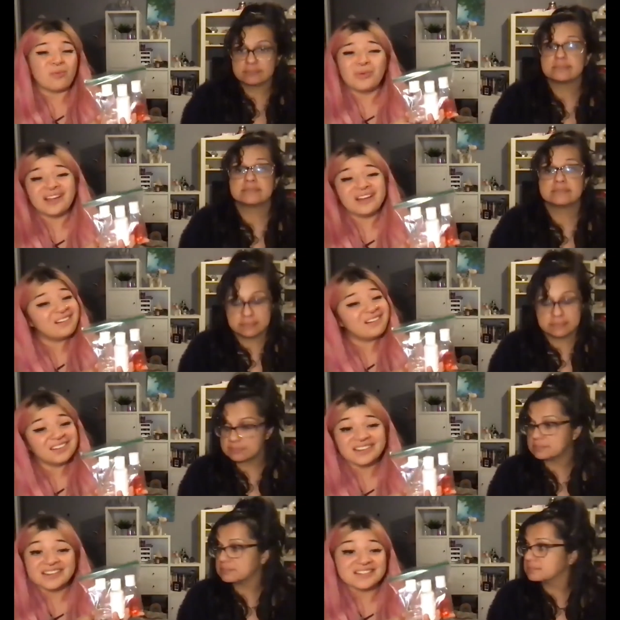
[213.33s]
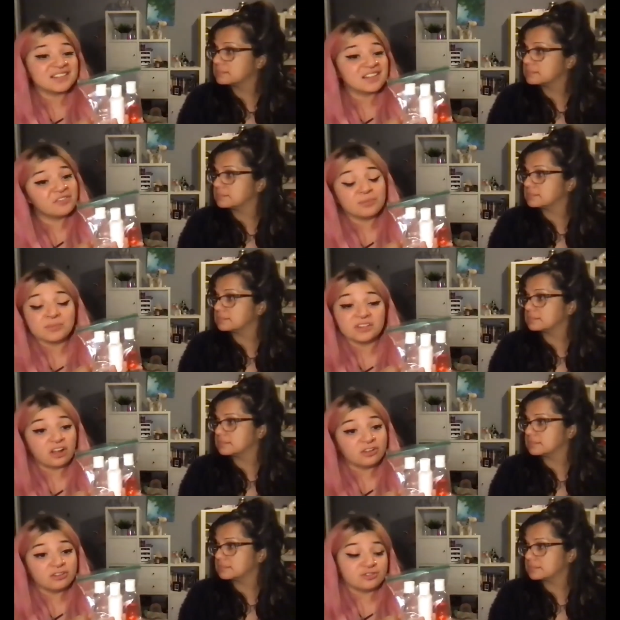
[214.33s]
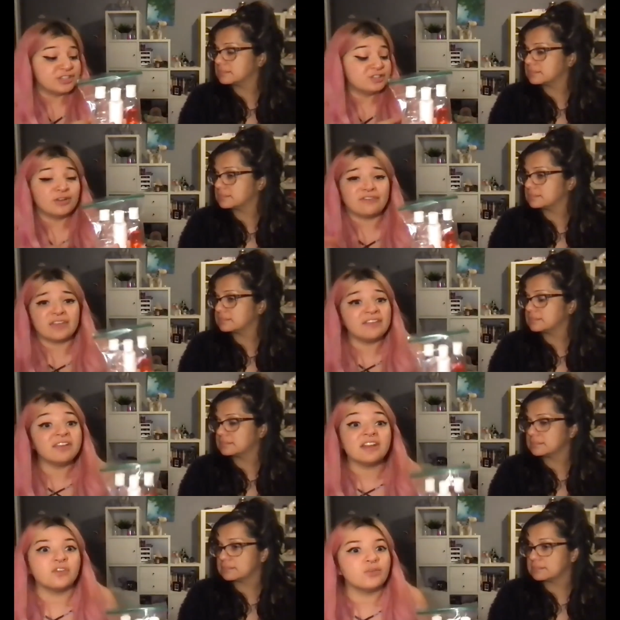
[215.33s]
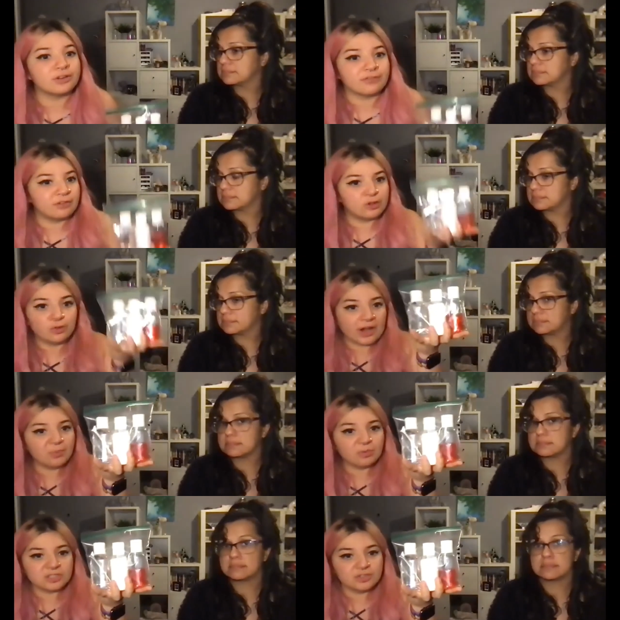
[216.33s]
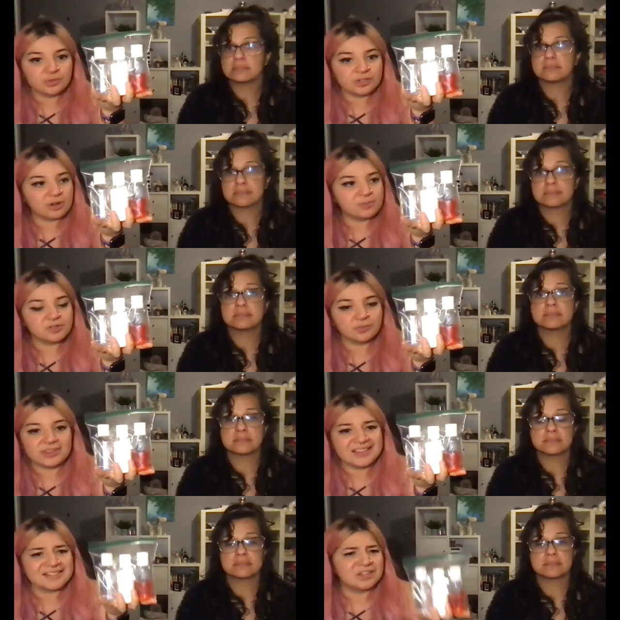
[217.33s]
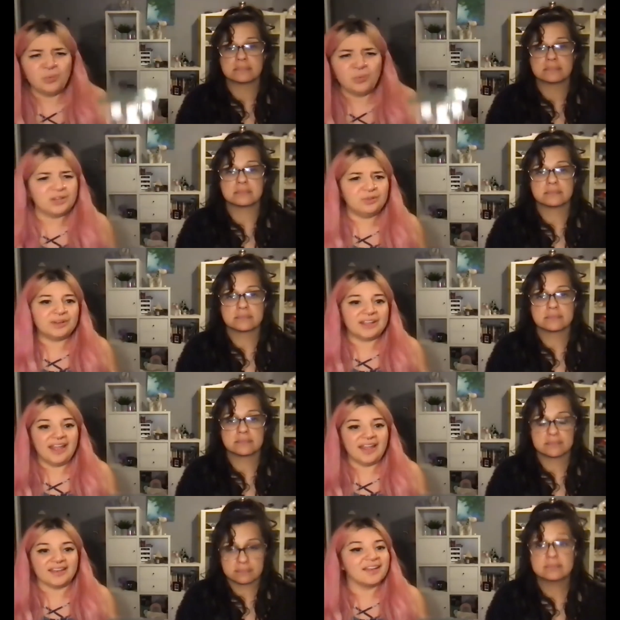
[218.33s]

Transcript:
Speaker 1: we got all of this stuff from the Dollar Tree. So if even if you were you were able to do an eruption with this and you want to do it again,